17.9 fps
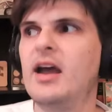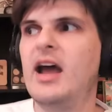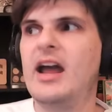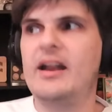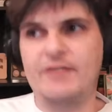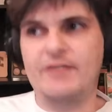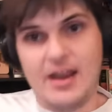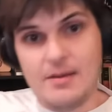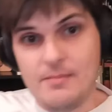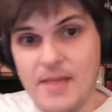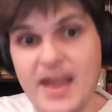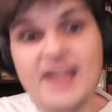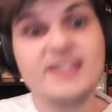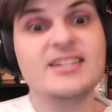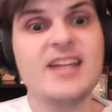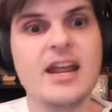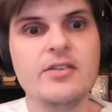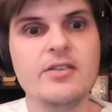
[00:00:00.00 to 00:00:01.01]
And if they can
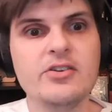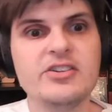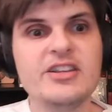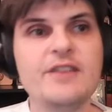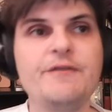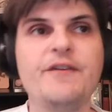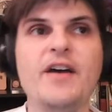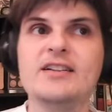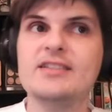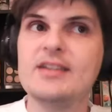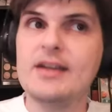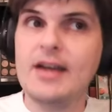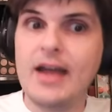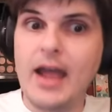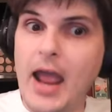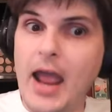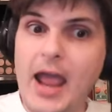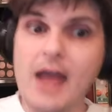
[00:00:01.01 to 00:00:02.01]
maintain their defense
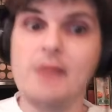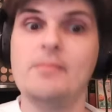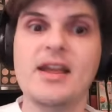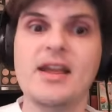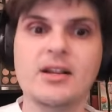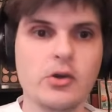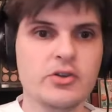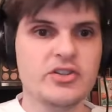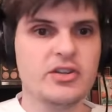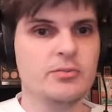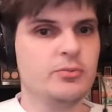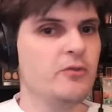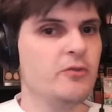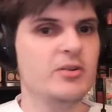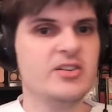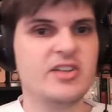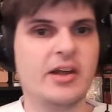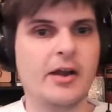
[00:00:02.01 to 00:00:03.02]
and make those
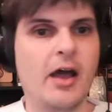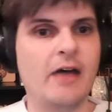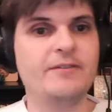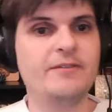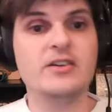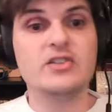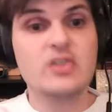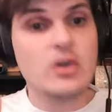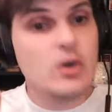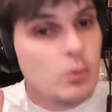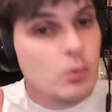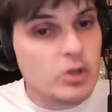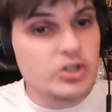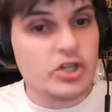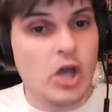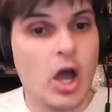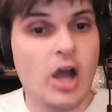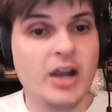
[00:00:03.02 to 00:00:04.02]
improvements on offense,
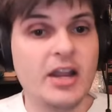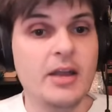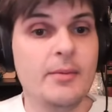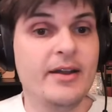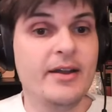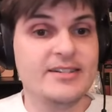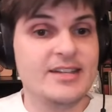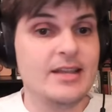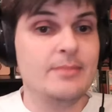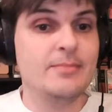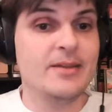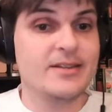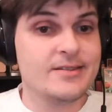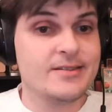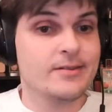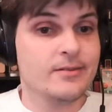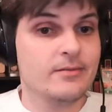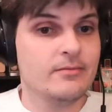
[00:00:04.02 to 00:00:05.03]
we're talking about a team
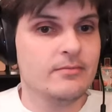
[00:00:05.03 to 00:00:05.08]
that's